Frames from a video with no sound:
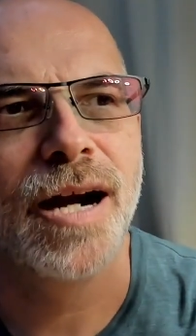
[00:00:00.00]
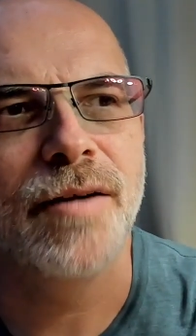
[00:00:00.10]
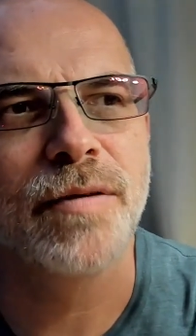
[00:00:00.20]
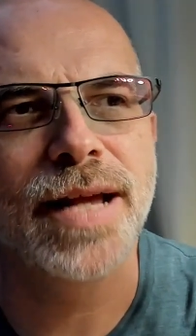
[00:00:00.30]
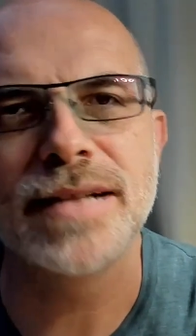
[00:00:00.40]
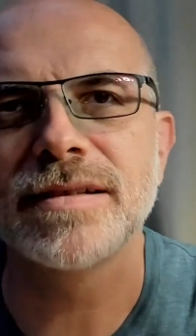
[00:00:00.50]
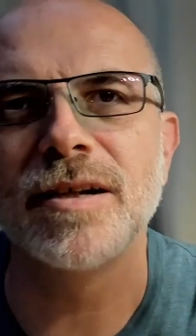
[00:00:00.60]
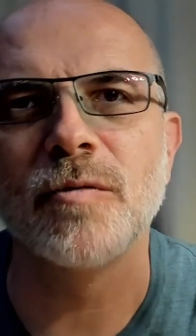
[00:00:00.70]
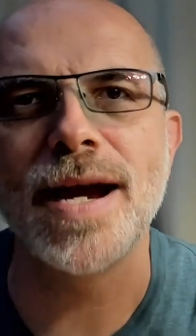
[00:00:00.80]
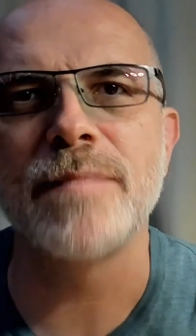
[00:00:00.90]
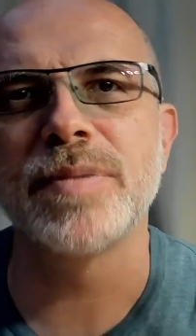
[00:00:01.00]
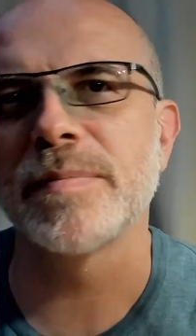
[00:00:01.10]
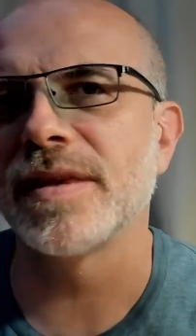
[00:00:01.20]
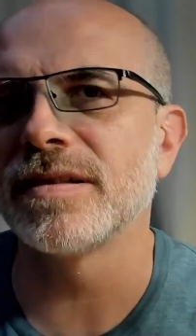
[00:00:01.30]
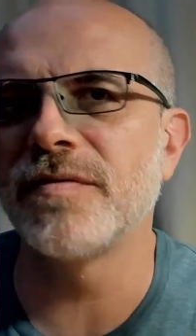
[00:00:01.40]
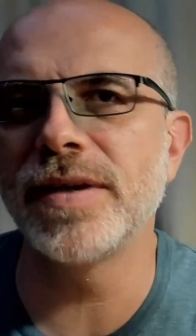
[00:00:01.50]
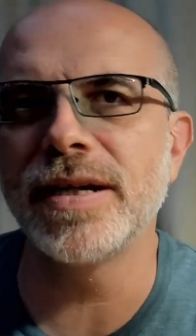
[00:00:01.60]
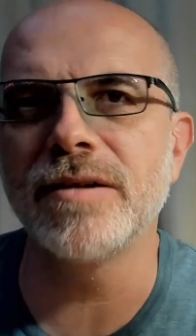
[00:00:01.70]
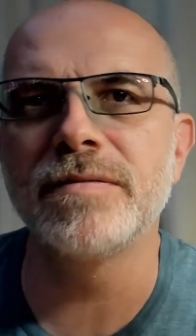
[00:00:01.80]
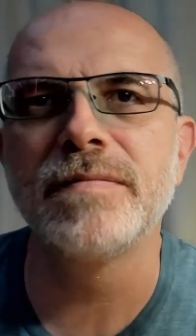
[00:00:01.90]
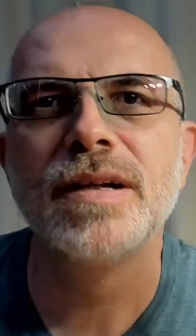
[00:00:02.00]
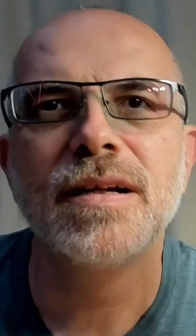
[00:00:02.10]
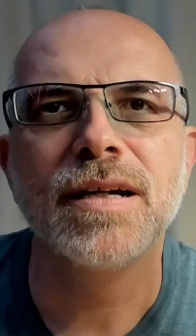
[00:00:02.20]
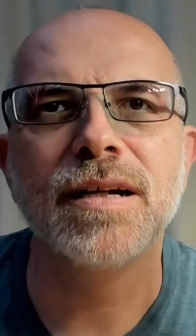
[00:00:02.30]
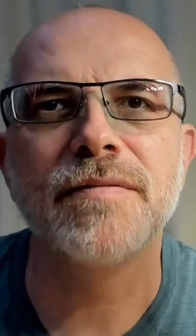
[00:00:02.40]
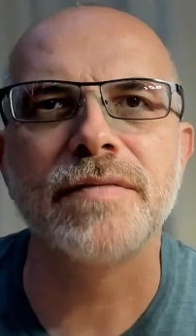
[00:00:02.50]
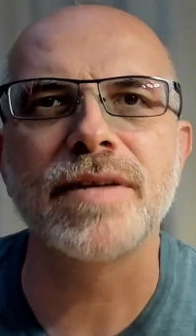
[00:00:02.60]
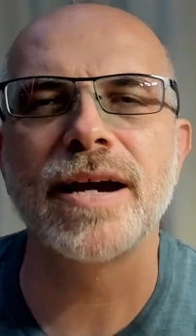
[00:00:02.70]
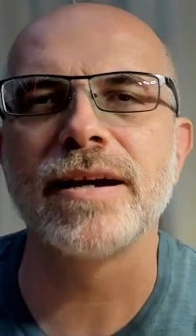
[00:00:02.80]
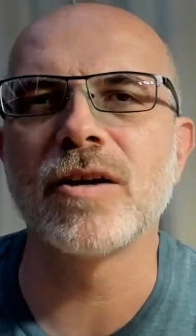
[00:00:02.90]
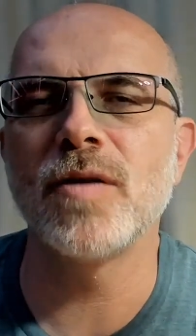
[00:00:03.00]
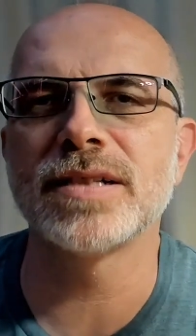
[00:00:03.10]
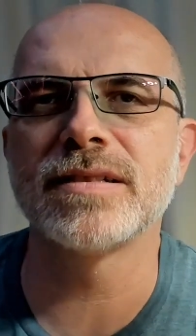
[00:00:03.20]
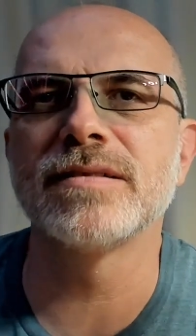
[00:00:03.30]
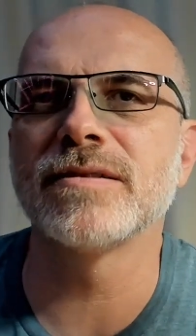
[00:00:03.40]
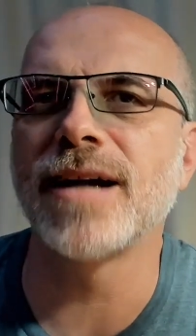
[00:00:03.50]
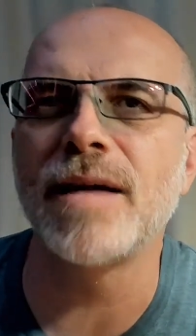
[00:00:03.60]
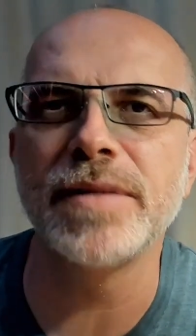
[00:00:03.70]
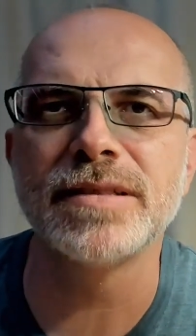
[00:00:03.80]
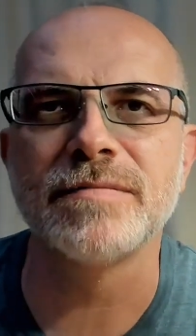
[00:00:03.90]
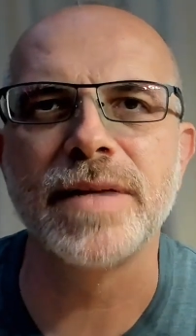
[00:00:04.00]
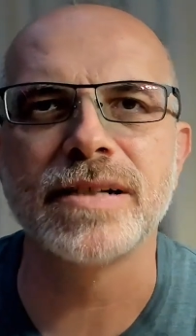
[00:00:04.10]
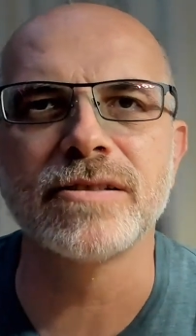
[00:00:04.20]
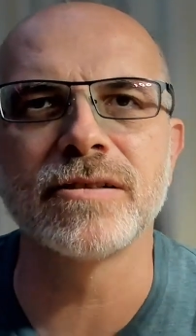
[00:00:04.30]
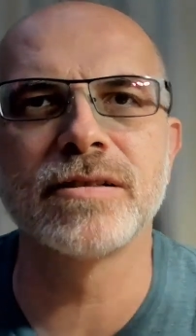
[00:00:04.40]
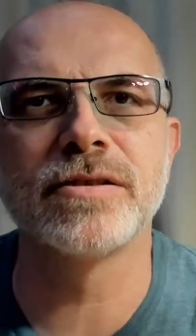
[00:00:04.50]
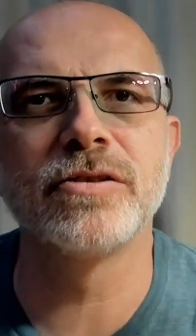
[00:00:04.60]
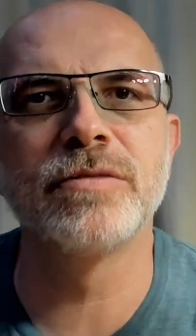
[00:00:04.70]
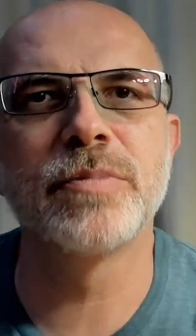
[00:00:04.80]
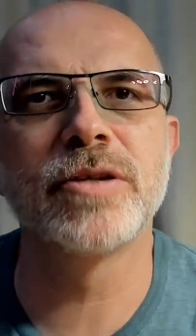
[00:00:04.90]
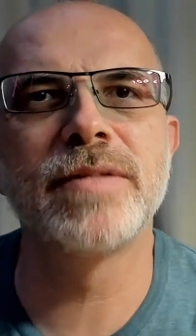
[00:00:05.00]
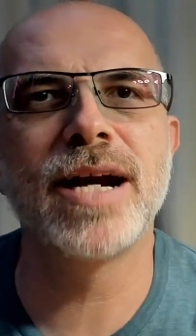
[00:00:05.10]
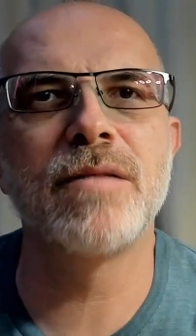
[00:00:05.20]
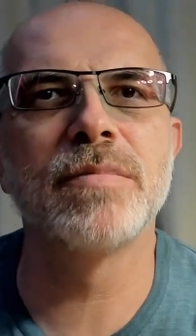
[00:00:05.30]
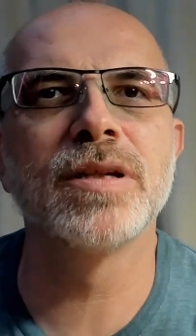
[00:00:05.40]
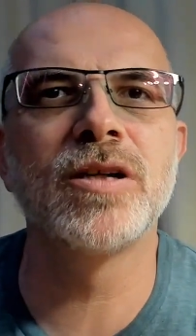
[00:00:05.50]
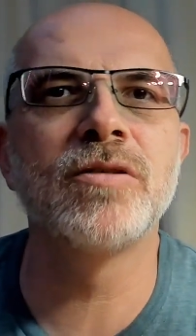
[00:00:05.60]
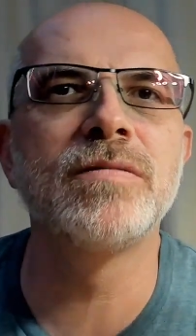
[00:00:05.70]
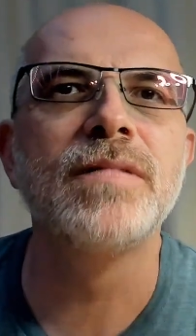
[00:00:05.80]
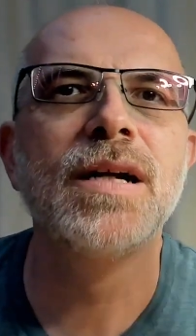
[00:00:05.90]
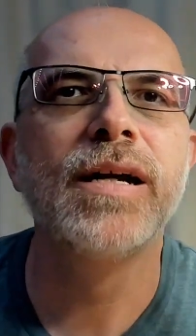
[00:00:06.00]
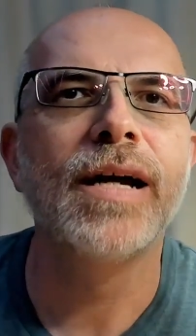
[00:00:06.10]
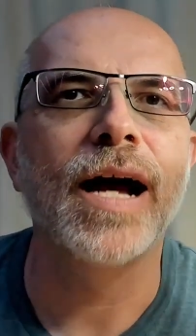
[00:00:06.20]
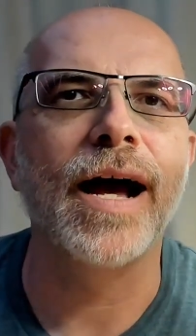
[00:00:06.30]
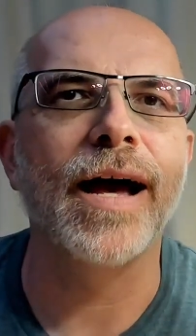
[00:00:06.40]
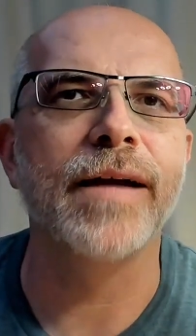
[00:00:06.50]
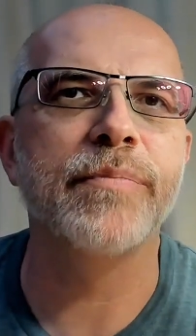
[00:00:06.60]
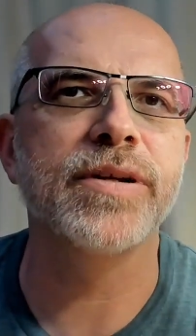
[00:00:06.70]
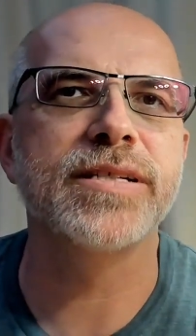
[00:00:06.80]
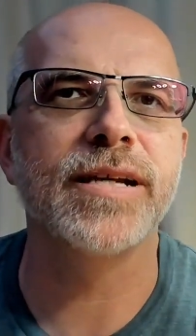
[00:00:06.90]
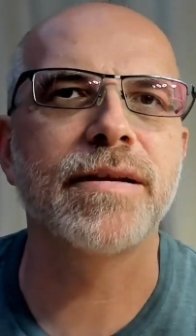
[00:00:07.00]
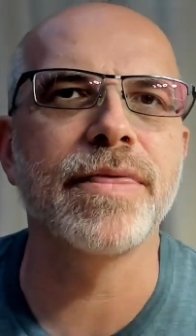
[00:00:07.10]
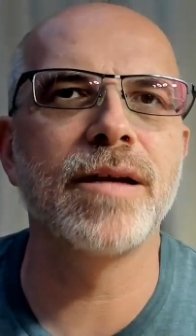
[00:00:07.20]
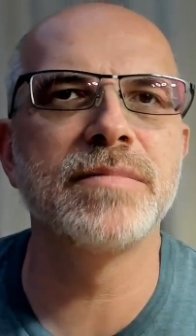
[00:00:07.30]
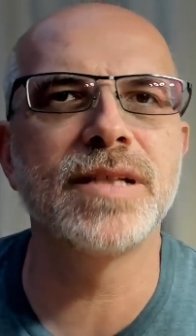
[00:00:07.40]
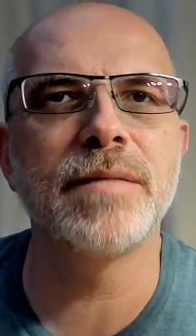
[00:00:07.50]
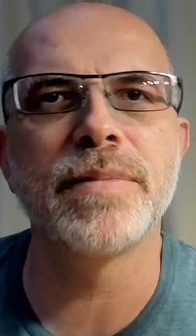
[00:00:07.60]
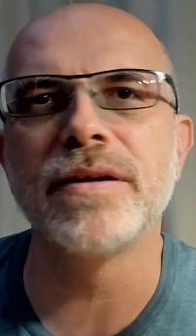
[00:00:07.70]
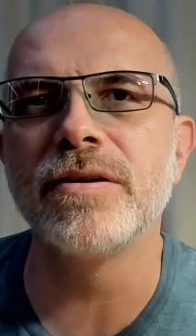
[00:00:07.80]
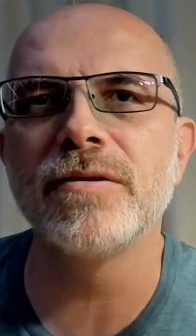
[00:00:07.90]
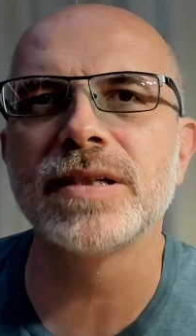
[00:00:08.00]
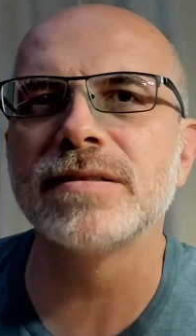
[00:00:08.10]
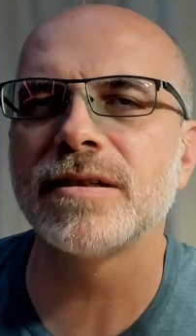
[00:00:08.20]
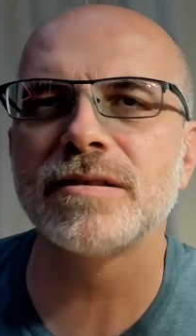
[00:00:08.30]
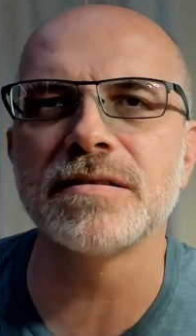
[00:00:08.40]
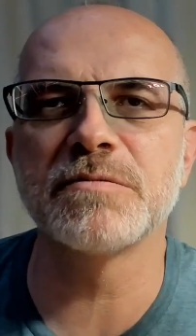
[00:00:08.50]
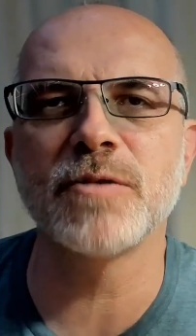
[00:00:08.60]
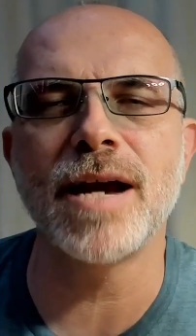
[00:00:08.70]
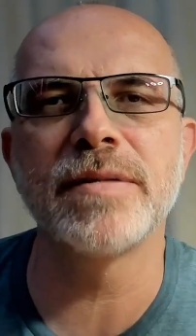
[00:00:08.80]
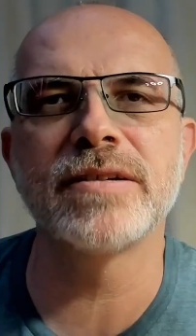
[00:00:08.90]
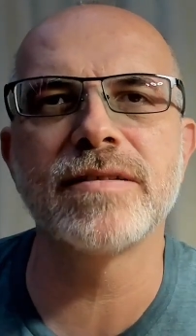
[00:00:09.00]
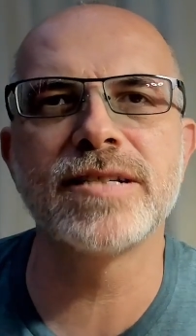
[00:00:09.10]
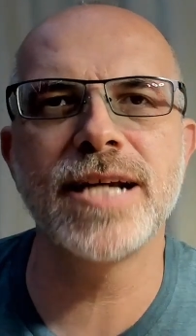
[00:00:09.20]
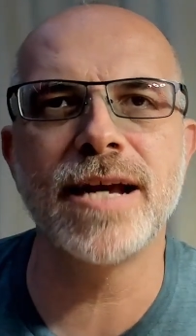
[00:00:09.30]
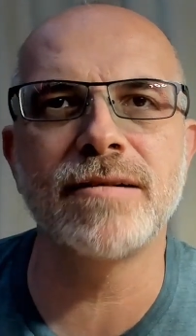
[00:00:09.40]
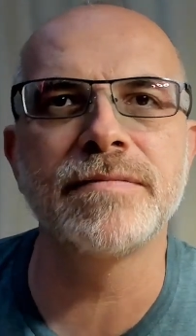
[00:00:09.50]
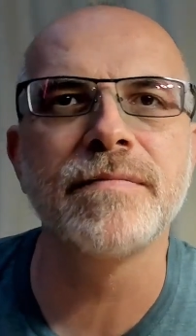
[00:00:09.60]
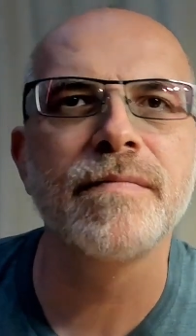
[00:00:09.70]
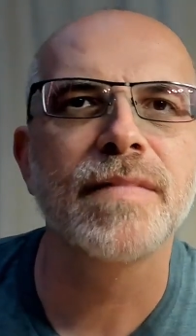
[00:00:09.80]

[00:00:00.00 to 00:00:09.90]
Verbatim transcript: All right, well, that's going to wrap up this video. If you've got any questions or comments, make sure to put them down below. I'd appreciate a thumbs up and do consider subscribing to the channel.